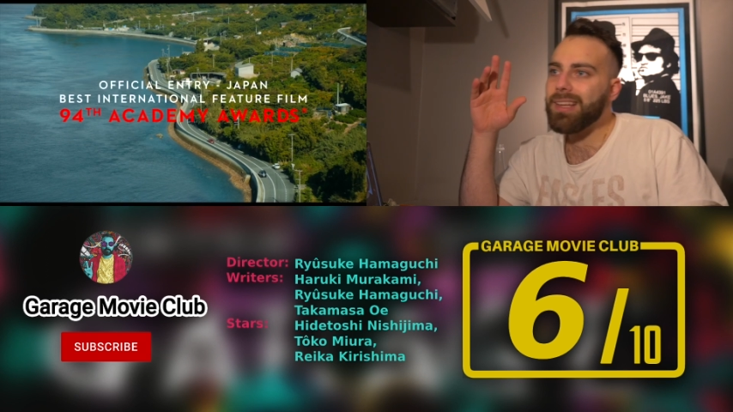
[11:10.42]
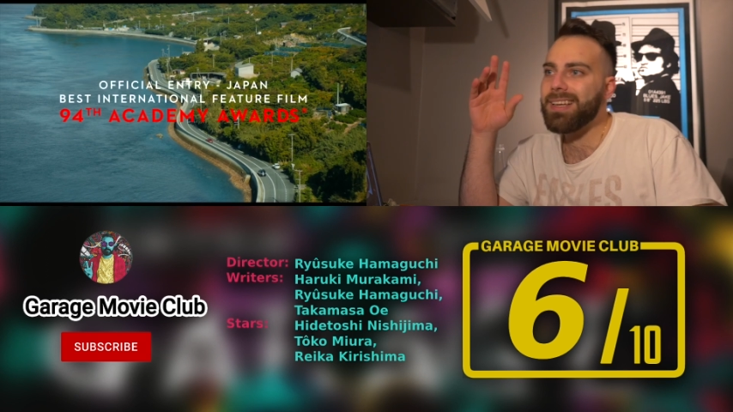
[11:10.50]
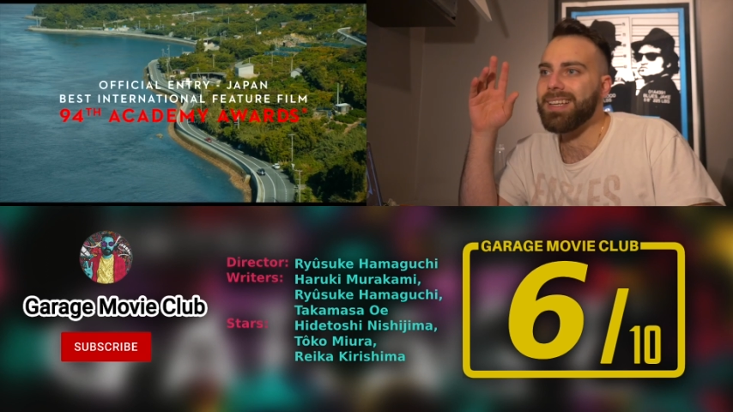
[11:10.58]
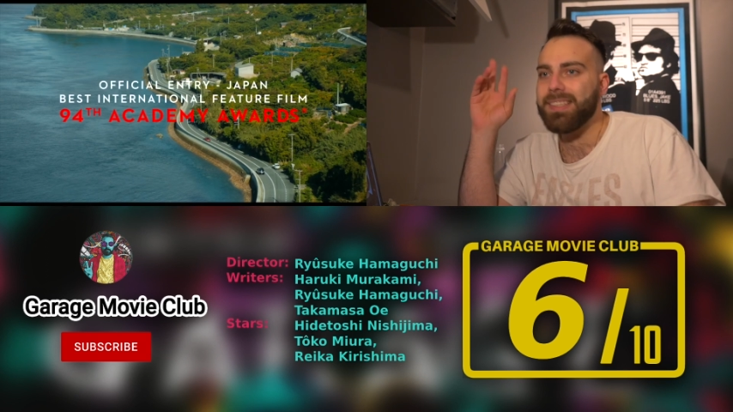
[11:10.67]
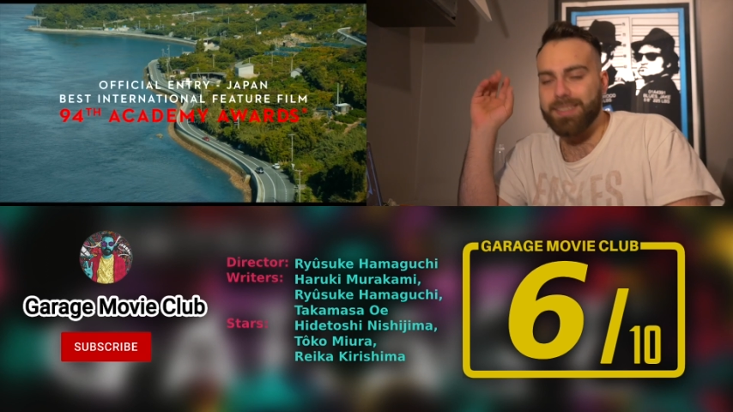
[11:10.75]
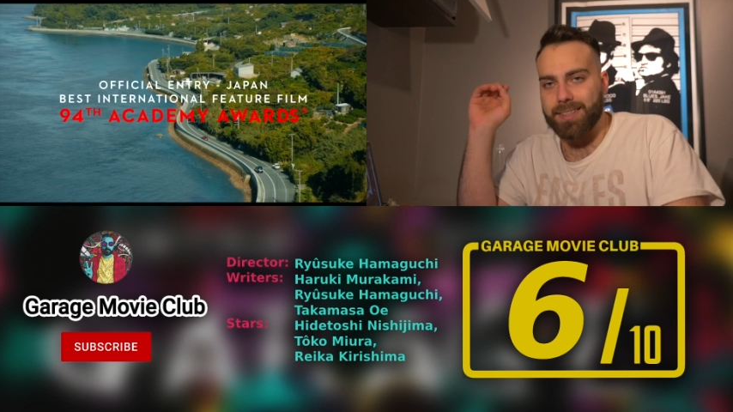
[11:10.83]

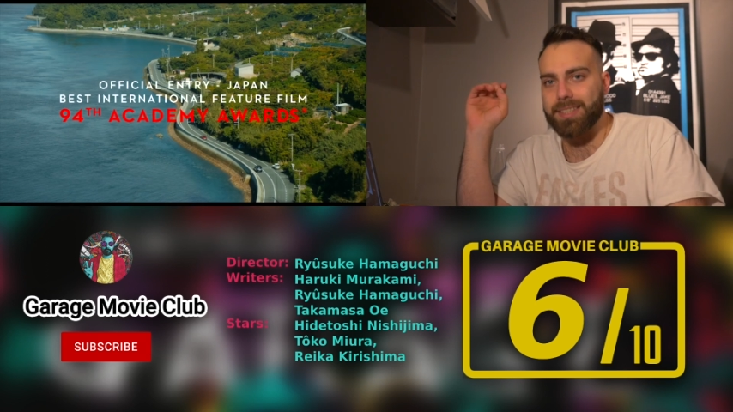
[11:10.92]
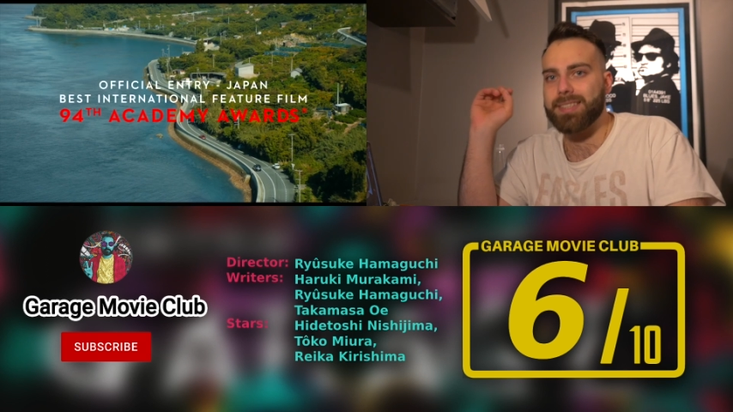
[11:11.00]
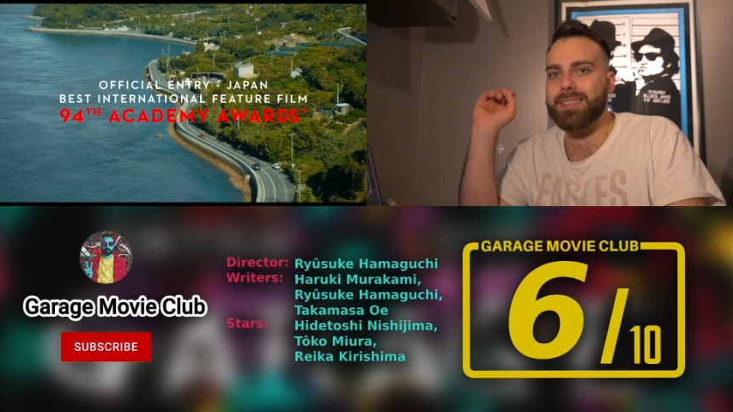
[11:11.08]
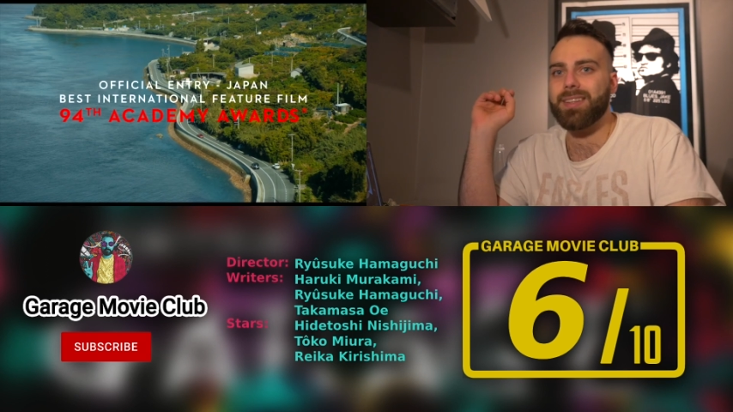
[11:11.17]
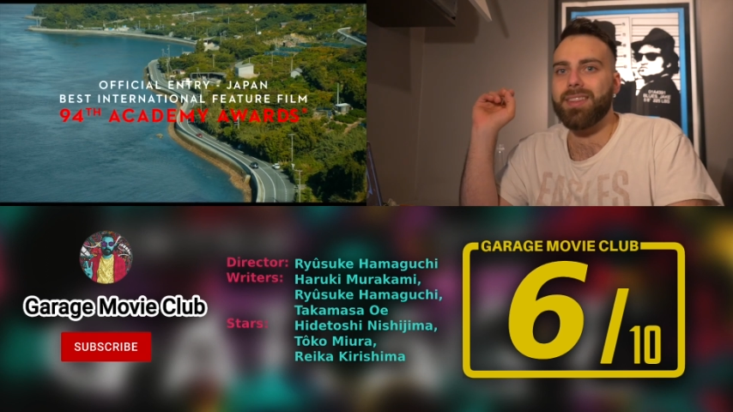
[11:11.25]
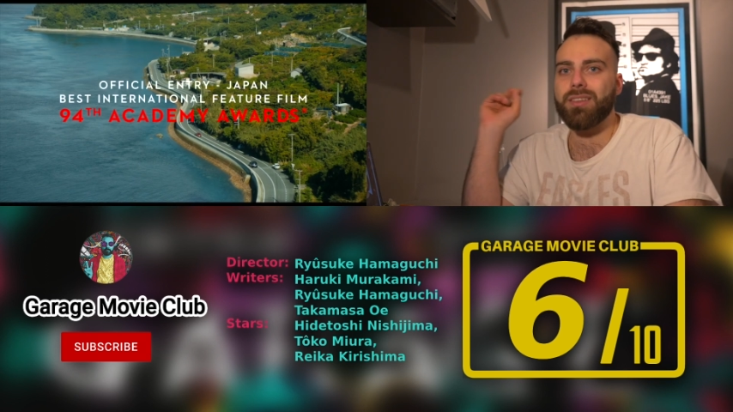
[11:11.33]
It's just
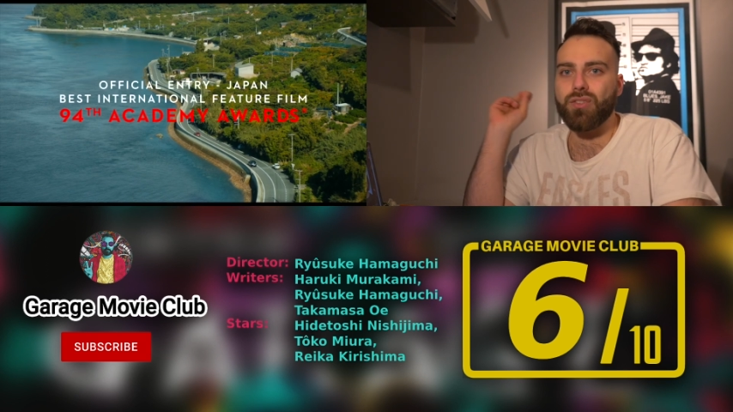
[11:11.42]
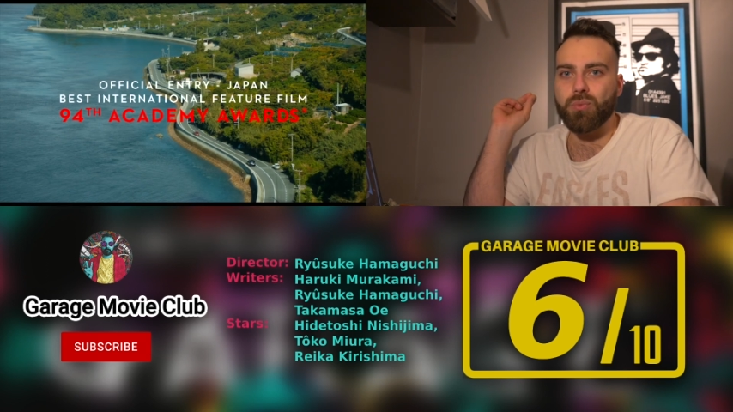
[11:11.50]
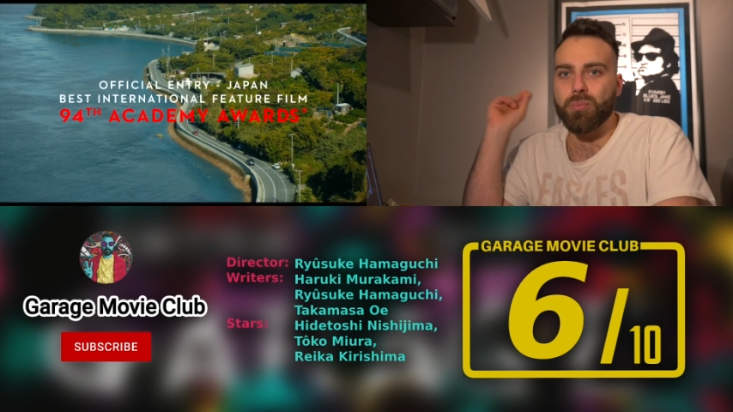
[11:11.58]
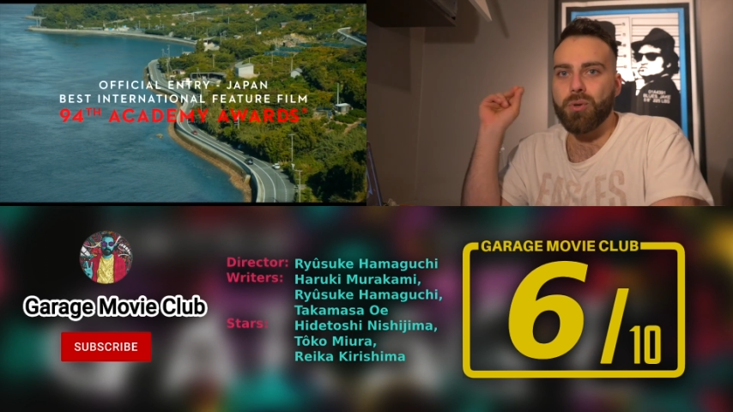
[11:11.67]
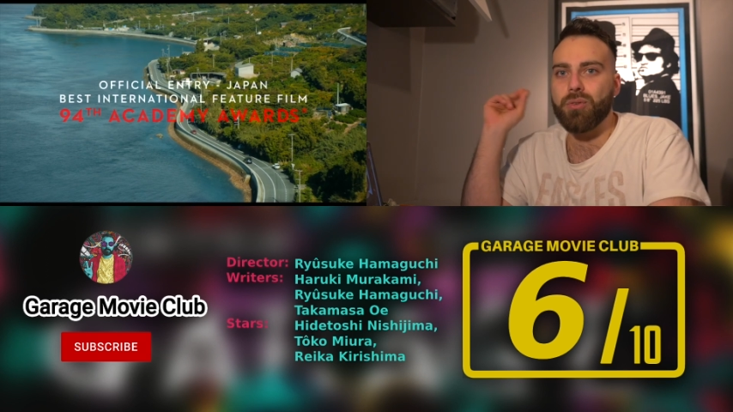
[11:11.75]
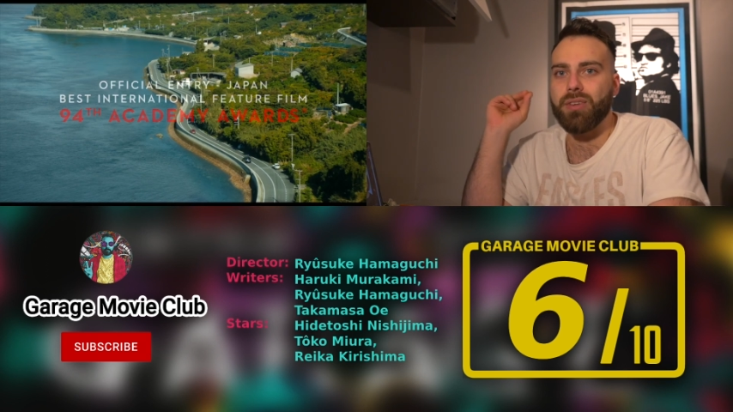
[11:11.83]
this
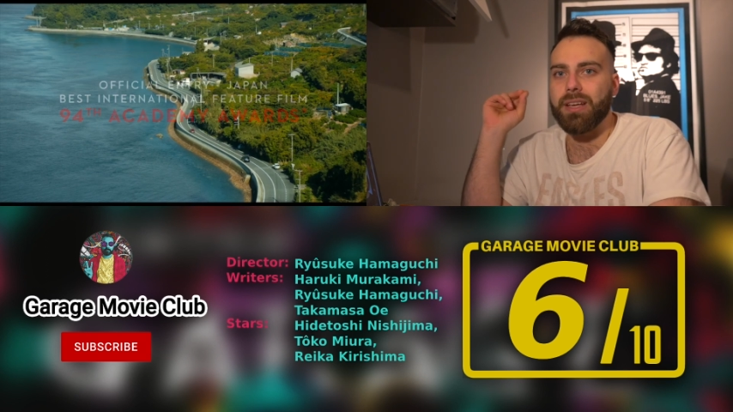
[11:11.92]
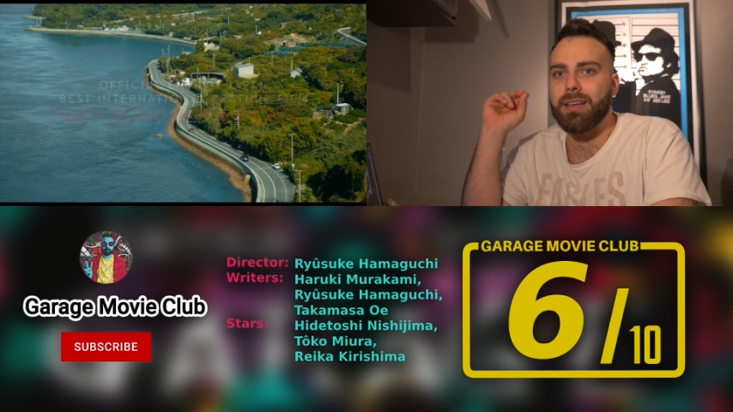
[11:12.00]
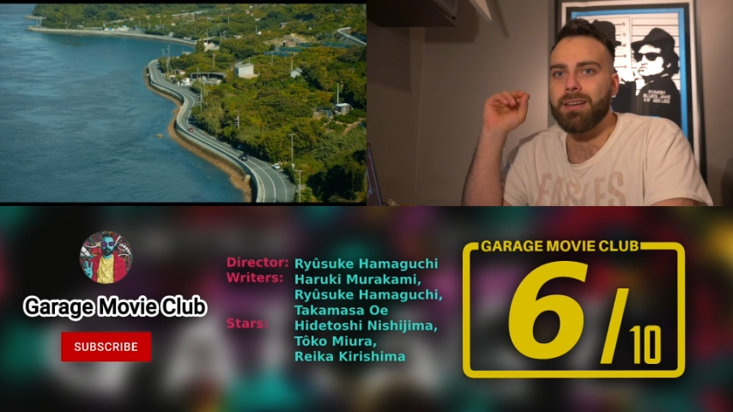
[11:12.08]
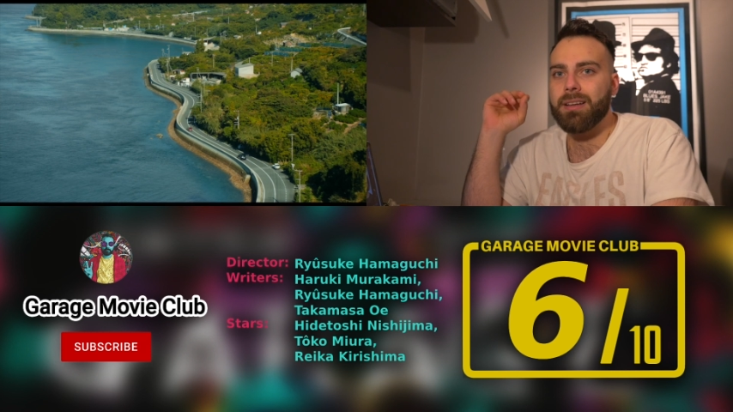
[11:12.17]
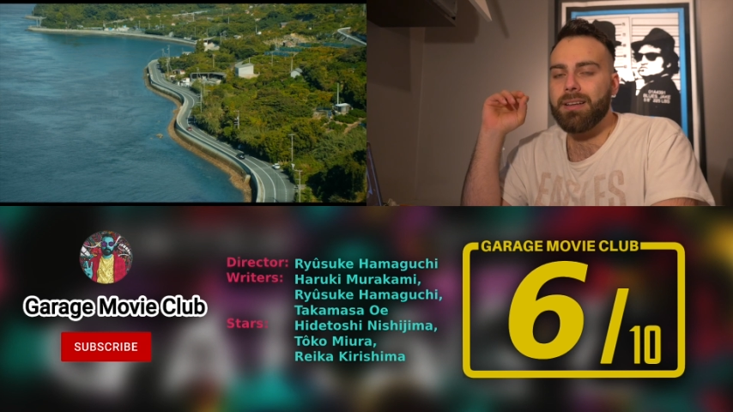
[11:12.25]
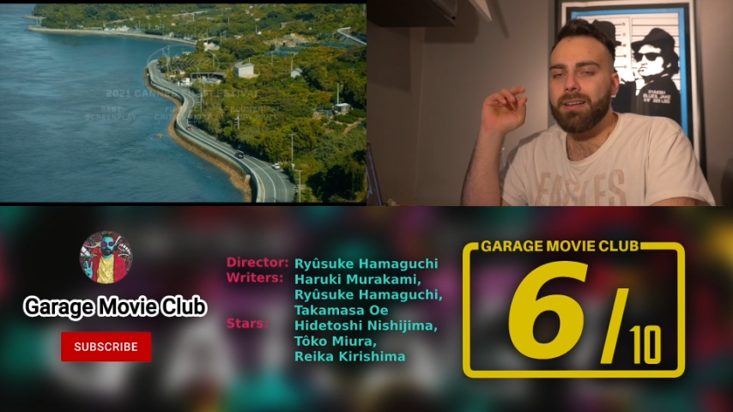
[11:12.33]
movie,